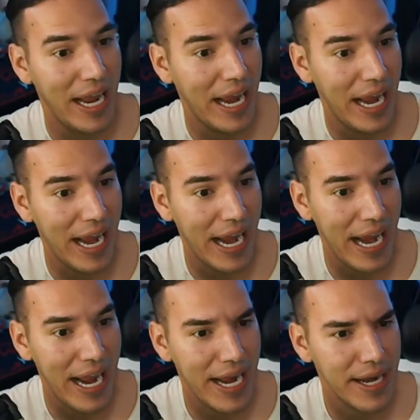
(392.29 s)

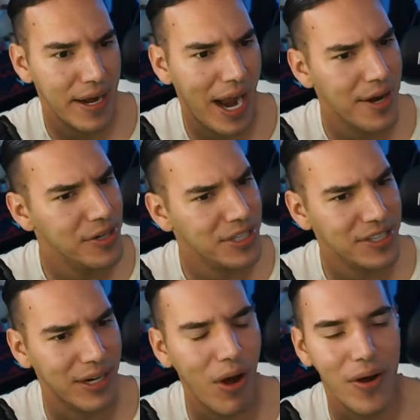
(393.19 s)
And I noticed, I was
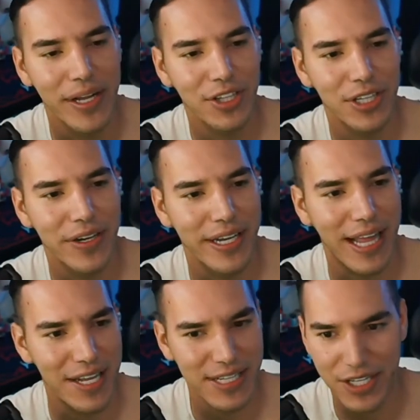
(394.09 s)
like, wow, engineering,
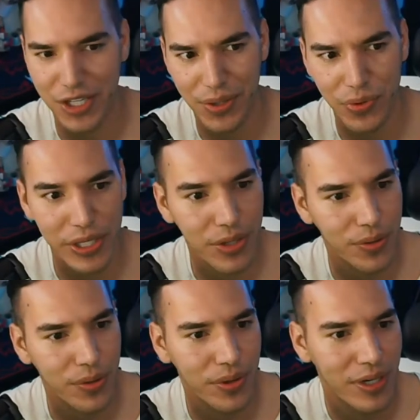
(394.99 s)
that's actually really
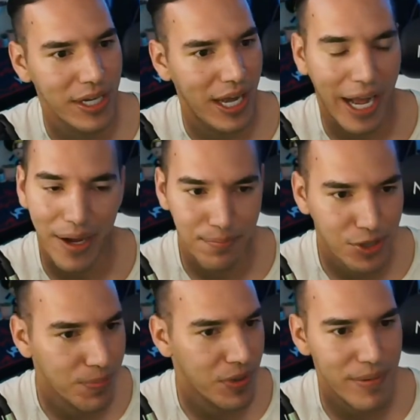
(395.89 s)
cool. I'm
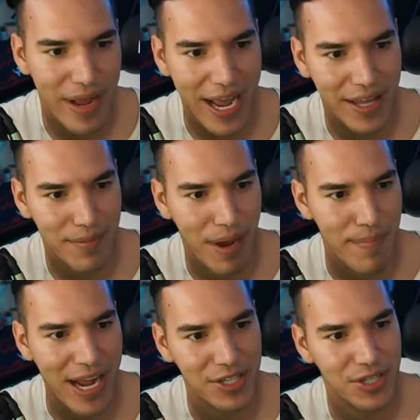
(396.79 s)
super into math. My
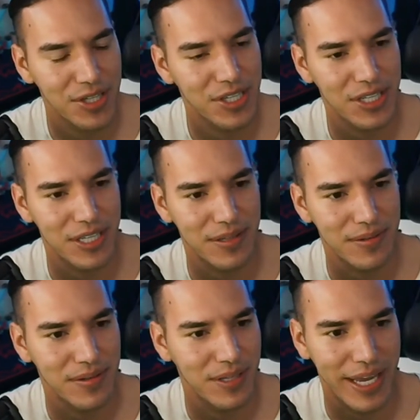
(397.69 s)
master's is in
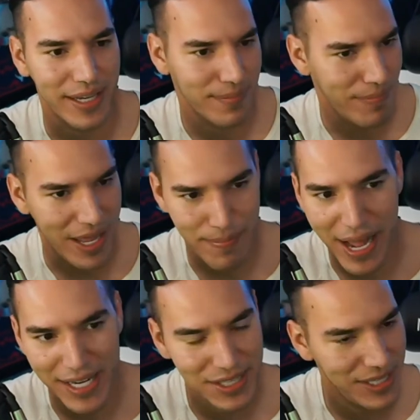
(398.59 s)
like
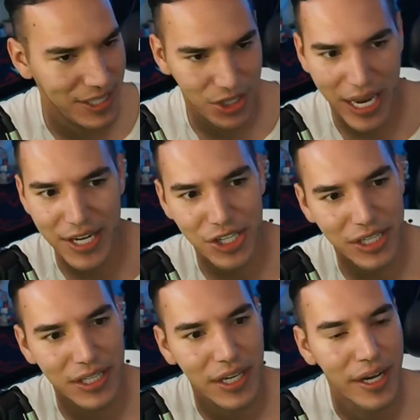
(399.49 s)
mathematics and
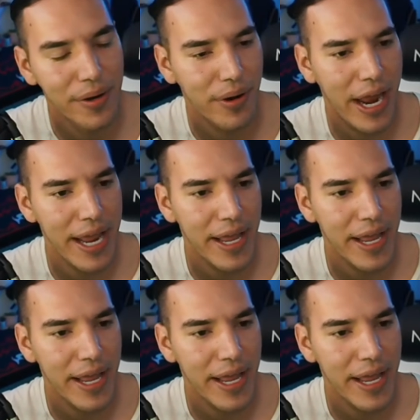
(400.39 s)
education, right?